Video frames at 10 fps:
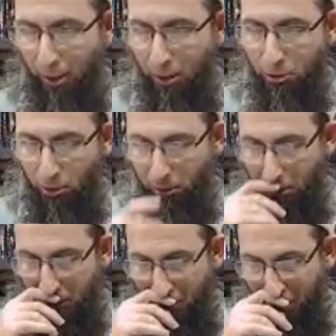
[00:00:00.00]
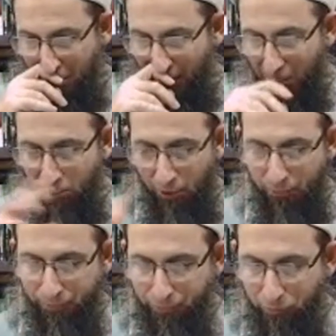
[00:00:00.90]
So in the time of
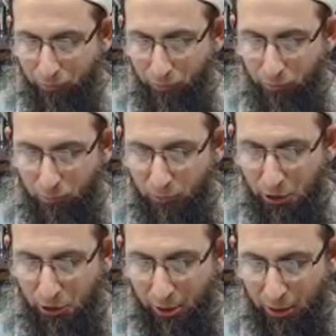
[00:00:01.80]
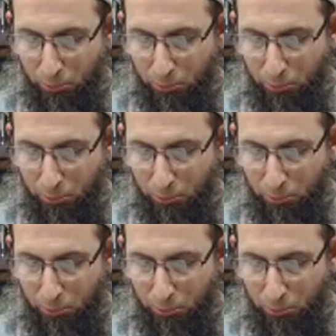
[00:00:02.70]
Sayyidina